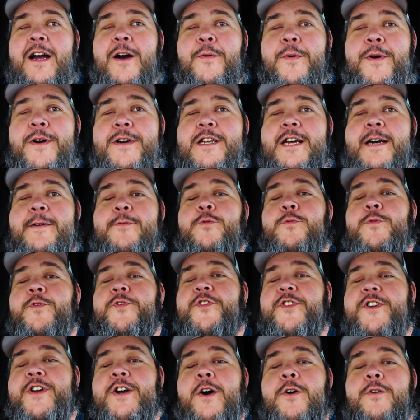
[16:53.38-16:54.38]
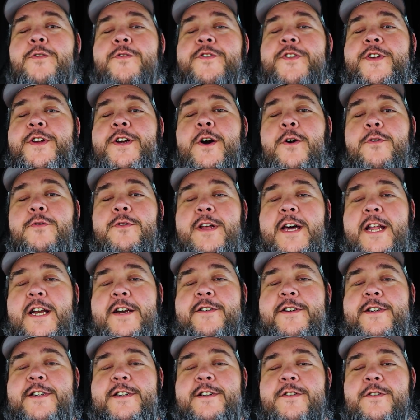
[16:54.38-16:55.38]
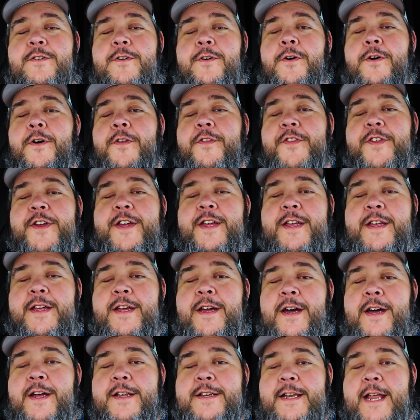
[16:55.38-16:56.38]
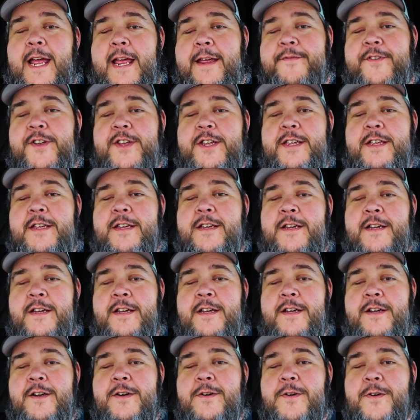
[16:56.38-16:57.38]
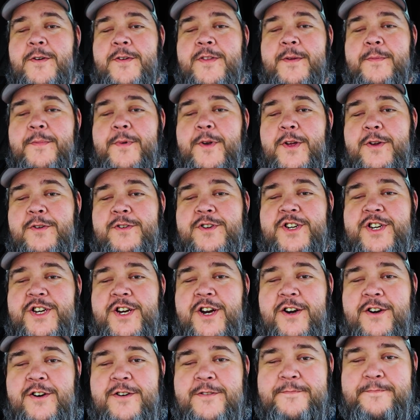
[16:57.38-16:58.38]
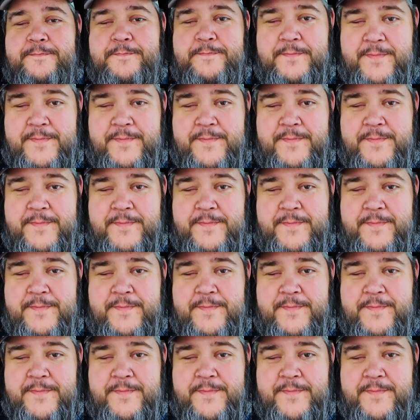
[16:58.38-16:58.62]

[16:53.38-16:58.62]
one coming with the gold lettering on the navy, on the blue shirt,